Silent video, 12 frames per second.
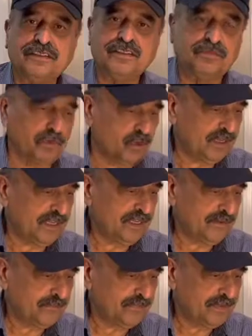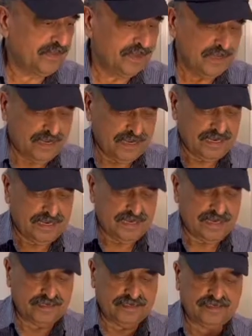boiling
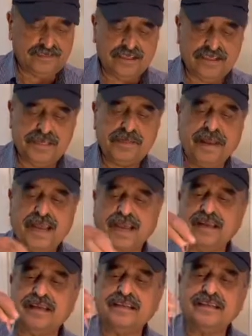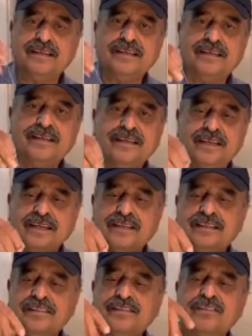and this is the tea bag.
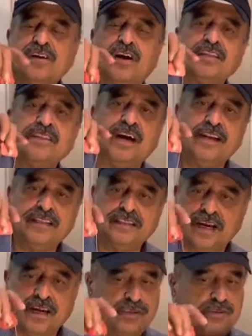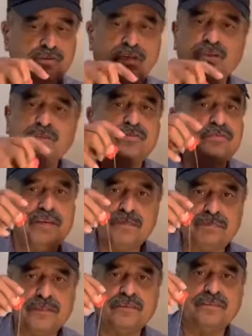This is called danedar. You can use
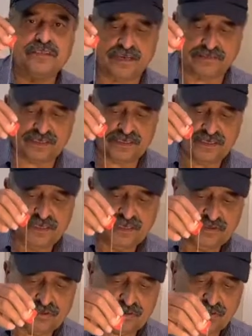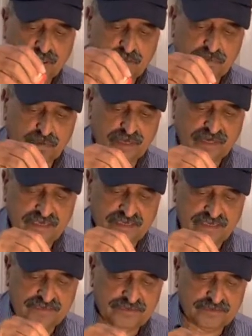Lipton, whatever. So you can put in
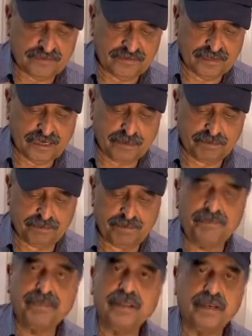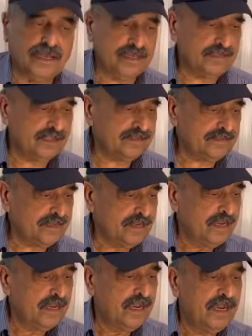this cup like this
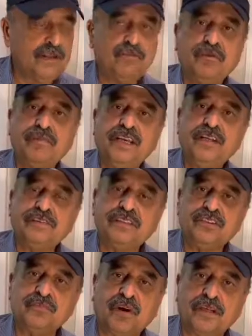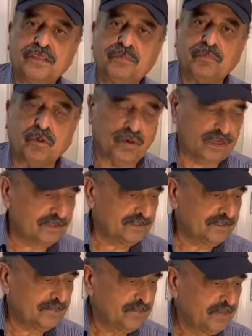and we wait for this water boils.
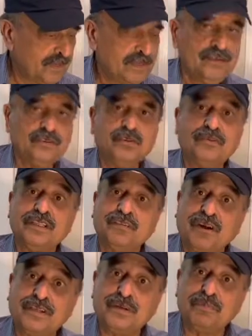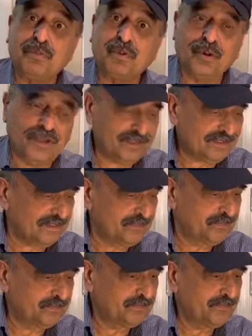So when the water boils,
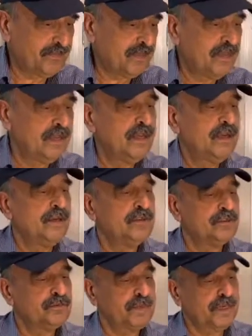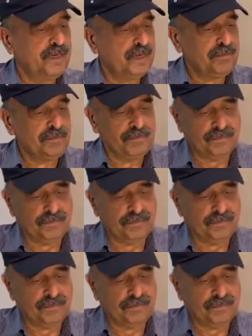just pick it up,